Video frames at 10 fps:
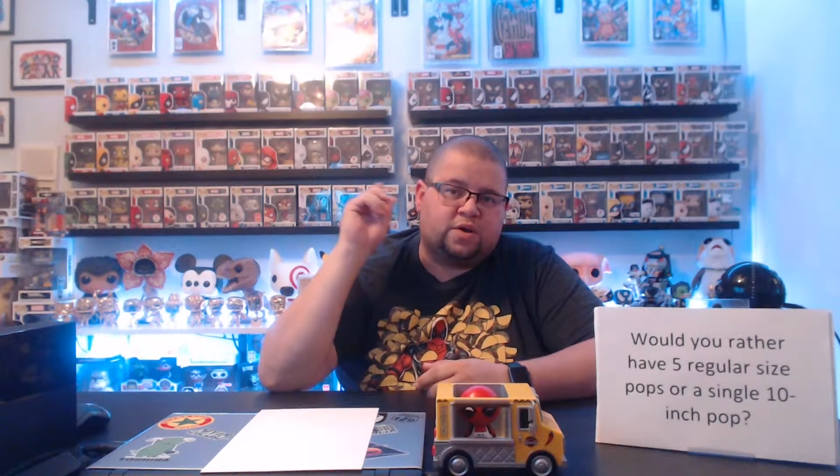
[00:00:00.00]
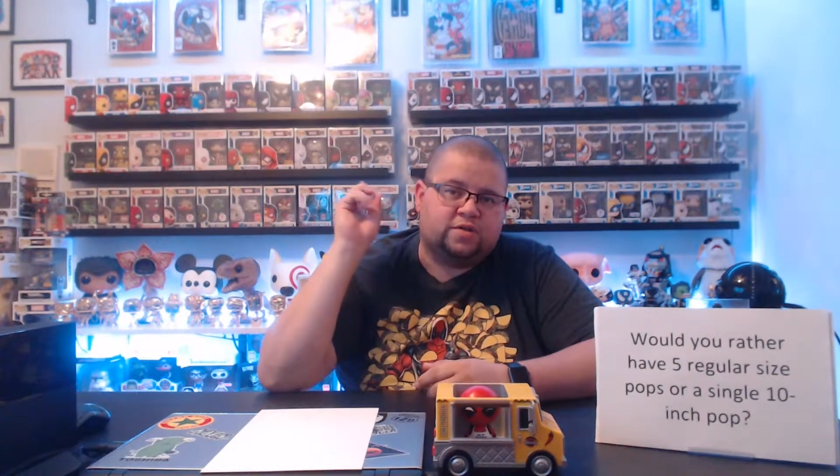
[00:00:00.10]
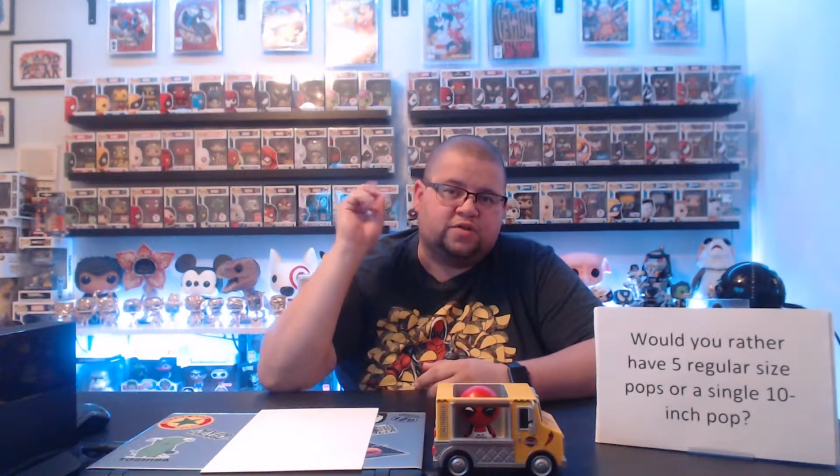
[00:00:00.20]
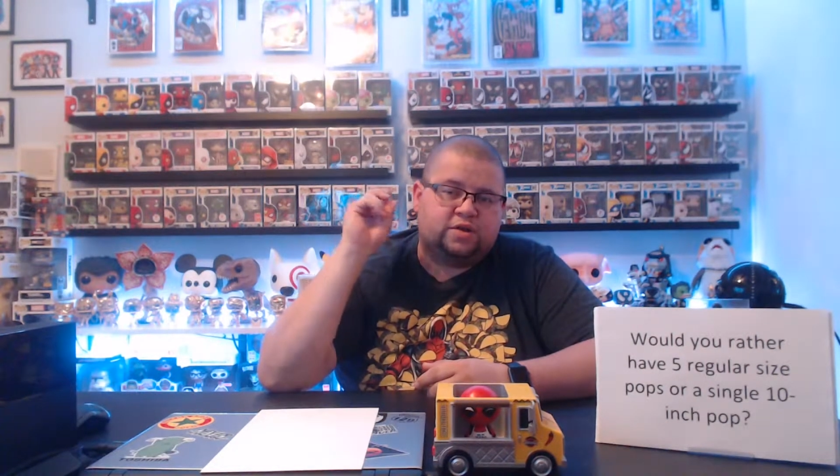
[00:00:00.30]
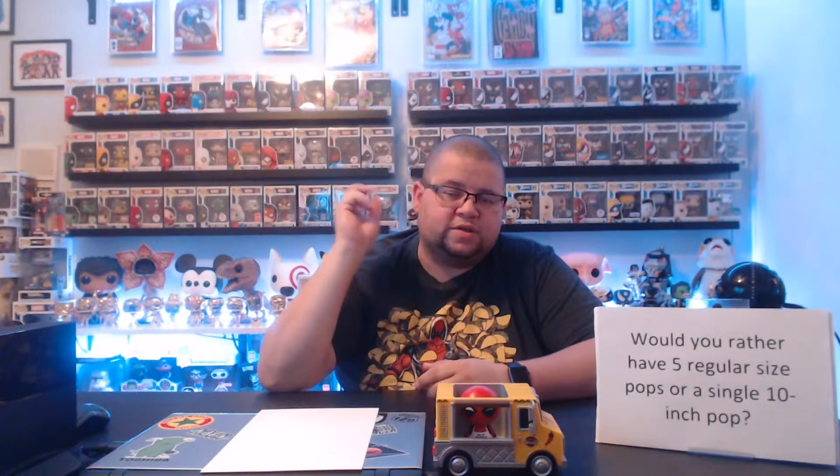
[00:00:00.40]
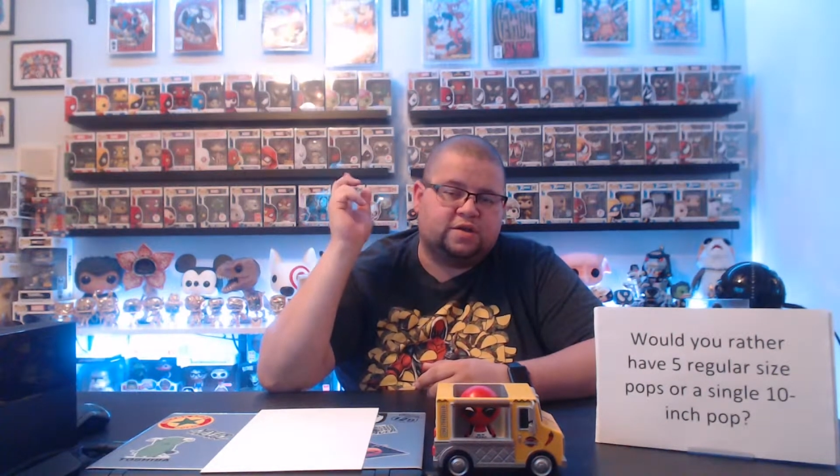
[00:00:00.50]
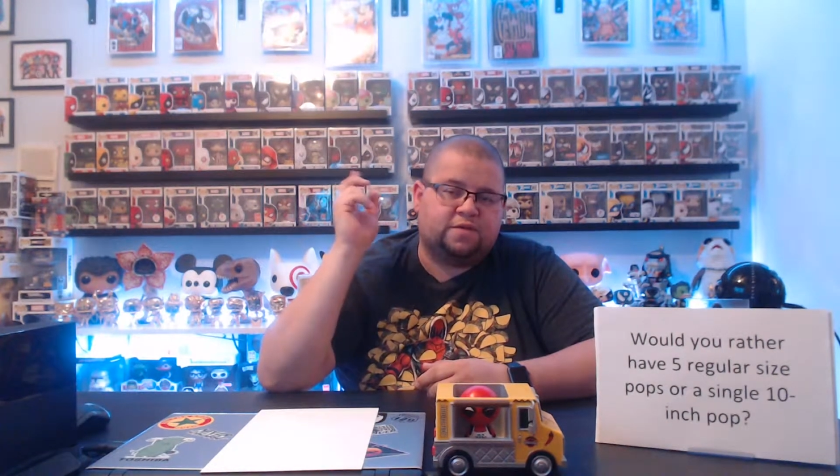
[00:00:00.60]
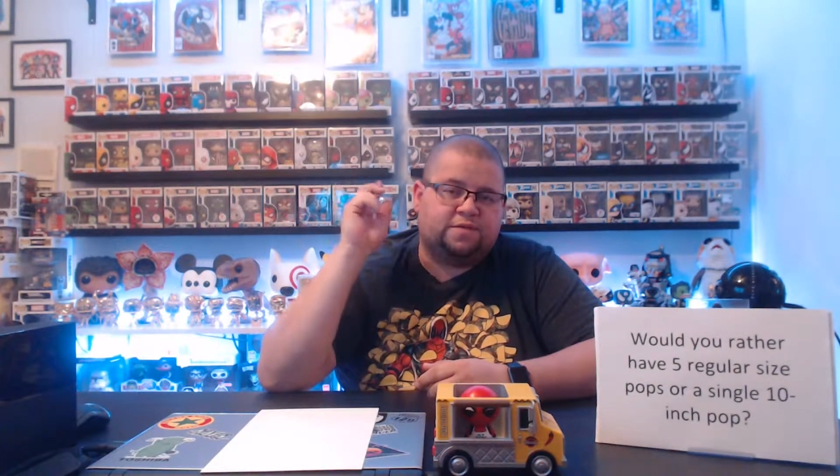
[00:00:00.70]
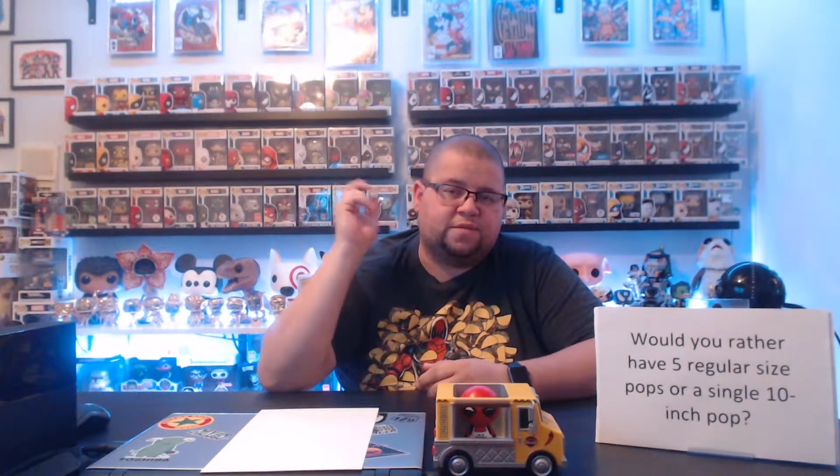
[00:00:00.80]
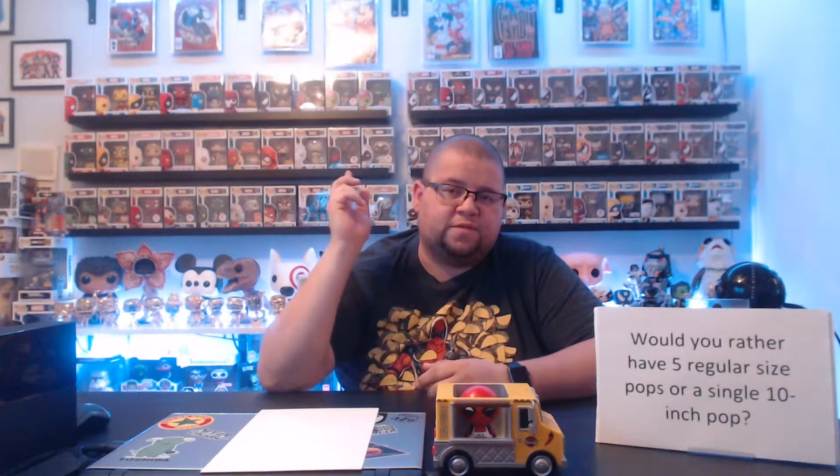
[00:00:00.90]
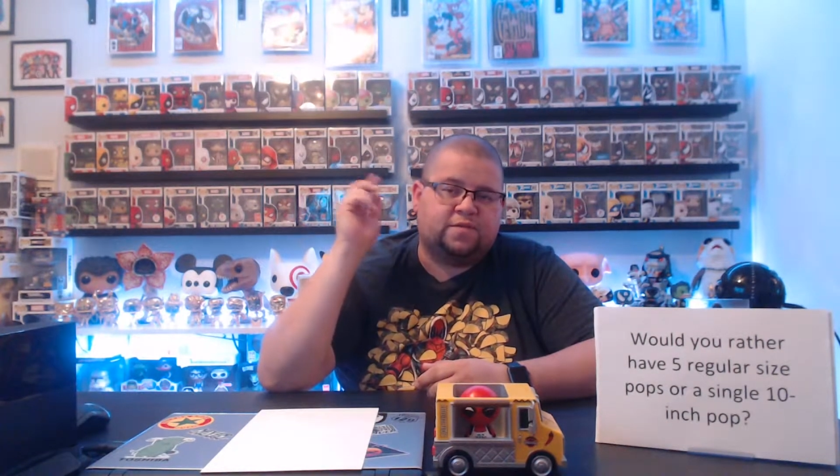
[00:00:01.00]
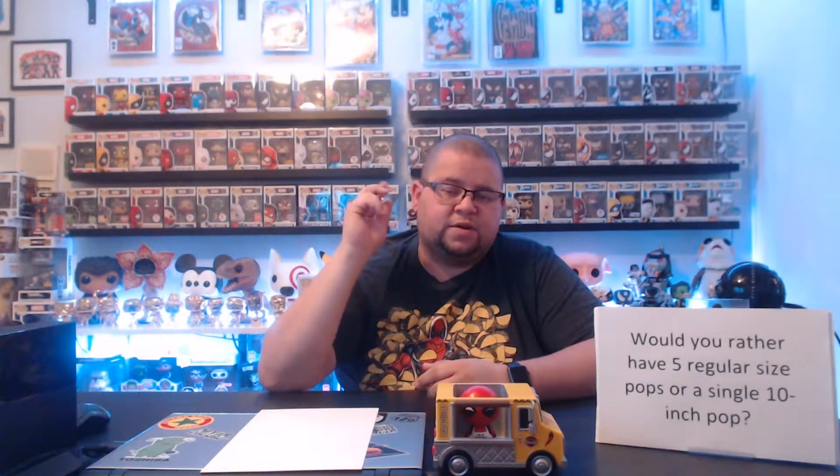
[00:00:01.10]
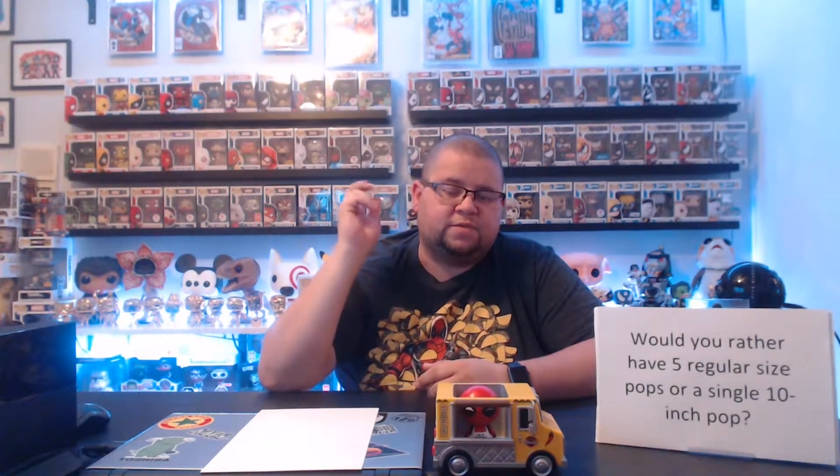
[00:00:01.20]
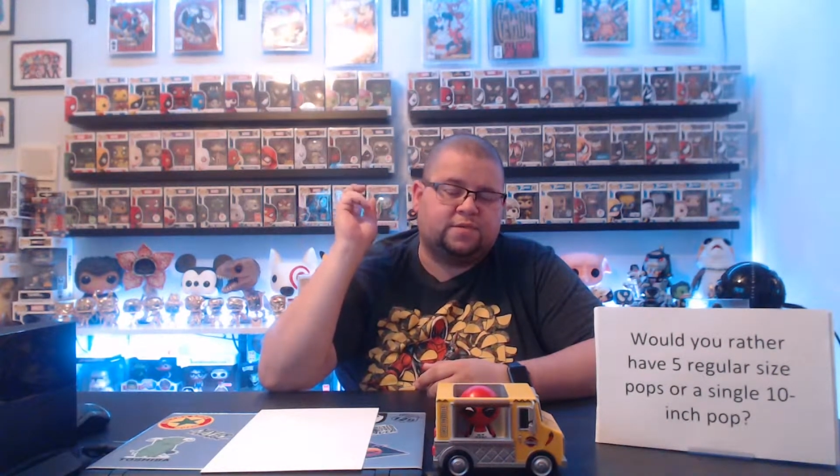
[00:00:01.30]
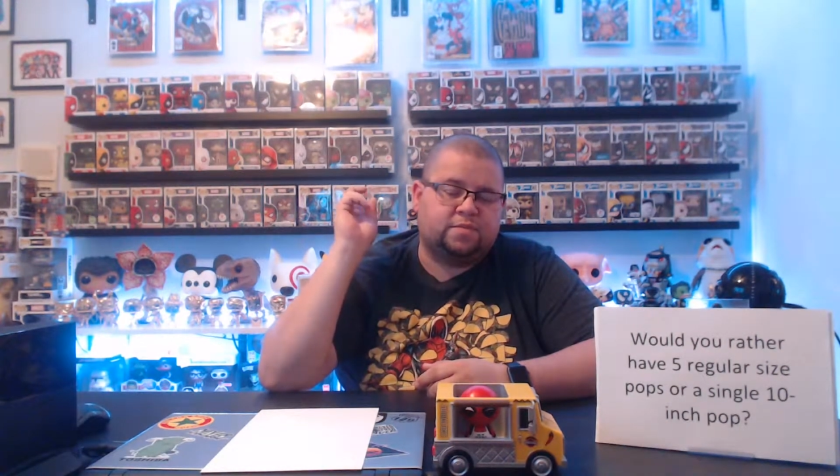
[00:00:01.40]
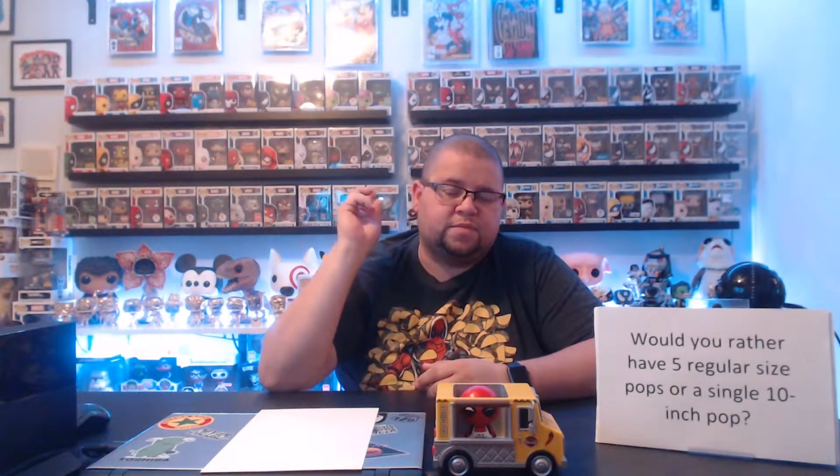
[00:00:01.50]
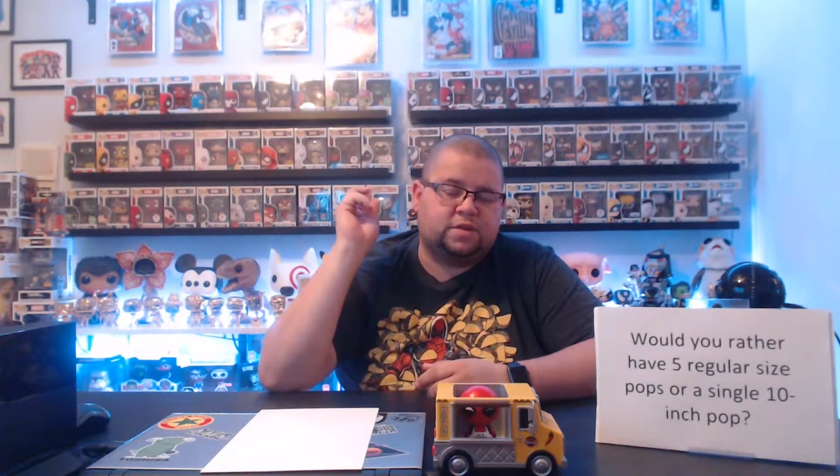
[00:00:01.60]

as you can tell from